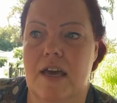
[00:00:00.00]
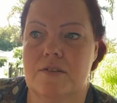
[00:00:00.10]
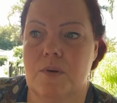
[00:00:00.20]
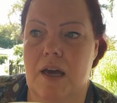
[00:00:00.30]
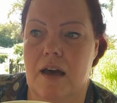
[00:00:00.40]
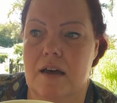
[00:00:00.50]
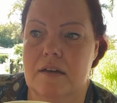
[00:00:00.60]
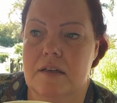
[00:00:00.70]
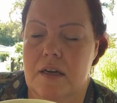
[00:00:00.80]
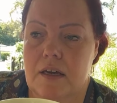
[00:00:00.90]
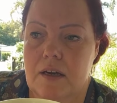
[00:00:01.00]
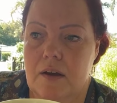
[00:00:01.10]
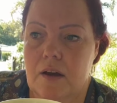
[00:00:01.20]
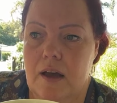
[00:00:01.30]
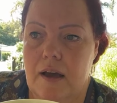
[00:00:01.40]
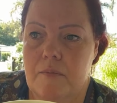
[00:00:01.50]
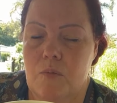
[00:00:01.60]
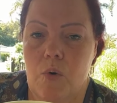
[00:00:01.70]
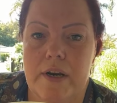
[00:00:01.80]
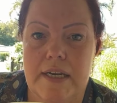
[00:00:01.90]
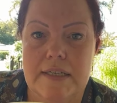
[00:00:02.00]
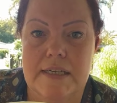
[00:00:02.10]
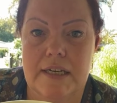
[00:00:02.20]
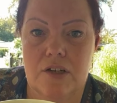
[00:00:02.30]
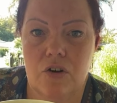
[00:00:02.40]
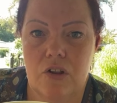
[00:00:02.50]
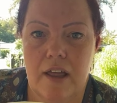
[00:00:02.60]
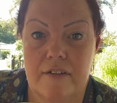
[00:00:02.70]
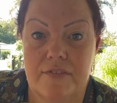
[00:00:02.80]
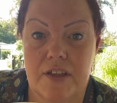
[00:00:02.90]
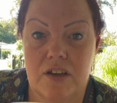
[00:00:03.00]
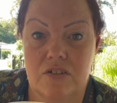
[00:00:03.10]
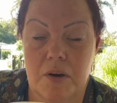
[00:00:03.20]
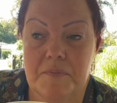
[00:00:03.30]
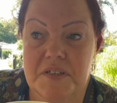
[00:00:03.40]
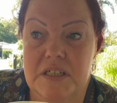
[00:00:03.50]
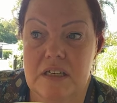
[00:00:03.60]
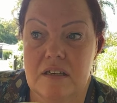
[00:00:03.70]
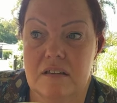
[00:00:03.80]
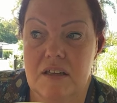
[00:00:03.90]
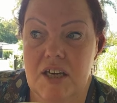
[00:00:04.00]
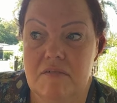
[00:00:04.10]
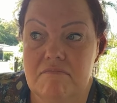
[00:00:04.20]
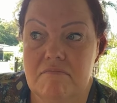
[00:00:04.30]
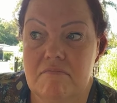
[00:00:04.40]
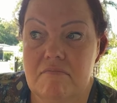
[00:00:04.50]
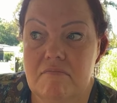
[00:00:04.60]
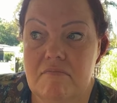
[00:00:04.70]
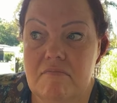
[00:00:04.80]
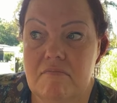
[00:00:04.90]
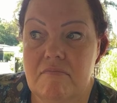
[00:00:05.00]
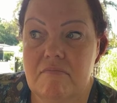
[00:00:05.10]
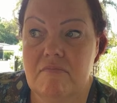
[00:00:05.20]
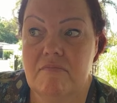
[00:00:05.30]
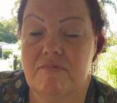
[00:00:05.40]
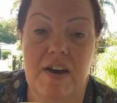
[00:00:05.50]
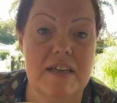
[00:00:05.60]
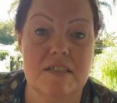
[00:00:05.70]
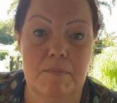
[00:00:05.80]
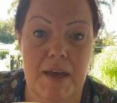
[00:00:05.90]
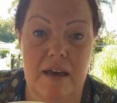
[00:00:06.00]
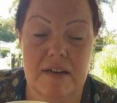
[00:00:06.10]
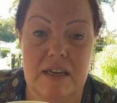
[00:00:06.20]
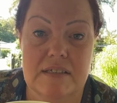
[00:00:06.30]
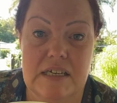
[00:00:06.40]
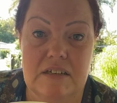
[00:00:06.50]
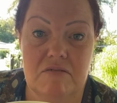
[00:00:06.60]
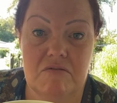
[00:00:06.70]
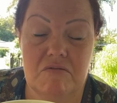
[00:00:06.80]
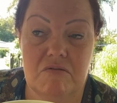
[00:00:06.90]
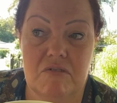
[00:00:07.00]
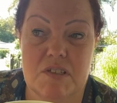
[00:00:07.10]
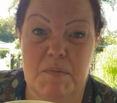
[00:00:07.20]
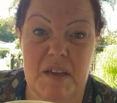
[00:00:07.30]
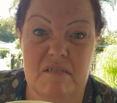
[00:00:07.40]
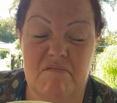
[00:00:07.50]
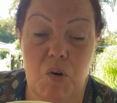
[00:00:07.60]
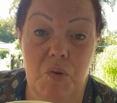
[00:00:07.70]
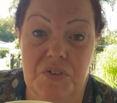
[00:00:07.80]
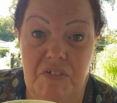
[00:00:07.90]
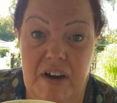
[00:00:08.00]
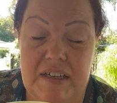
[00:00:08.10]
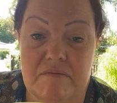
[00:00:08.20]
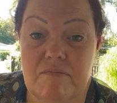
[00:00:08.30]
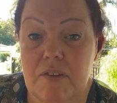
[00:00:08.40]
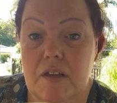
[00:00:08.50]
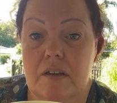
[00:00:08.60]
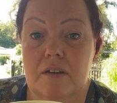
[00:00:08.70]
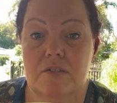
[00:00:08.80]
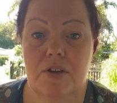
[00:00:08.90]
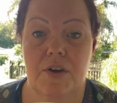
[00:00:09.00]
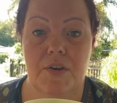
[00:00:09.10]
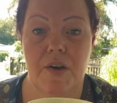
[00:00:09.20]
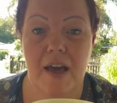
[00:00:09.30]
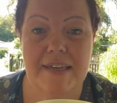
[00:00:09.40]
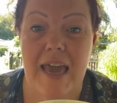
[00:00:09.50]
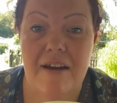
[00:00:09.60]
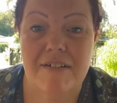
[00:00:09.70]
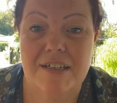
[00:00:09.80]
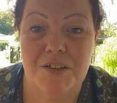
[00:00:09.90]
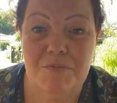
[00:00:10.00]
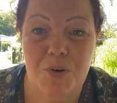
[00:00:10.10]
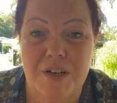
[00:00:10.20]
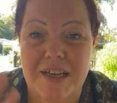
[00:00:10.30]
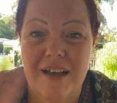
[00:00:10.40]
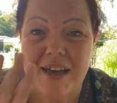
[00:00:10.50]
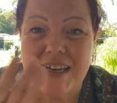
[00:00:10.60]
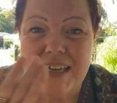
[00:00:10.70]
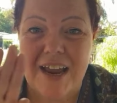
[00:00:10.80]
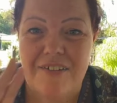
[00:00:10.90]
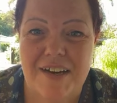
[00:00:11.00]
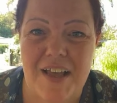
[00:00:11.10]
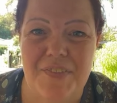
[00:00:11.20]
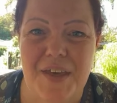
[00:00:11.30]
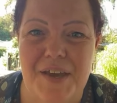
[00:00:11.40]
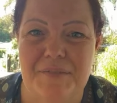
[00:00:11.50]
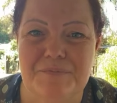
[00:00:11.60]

as we are, what is it in your life that you're not particularly phased about, as in it's a bit ordinary? So hi Karen, good morning. Hi to Karen out there.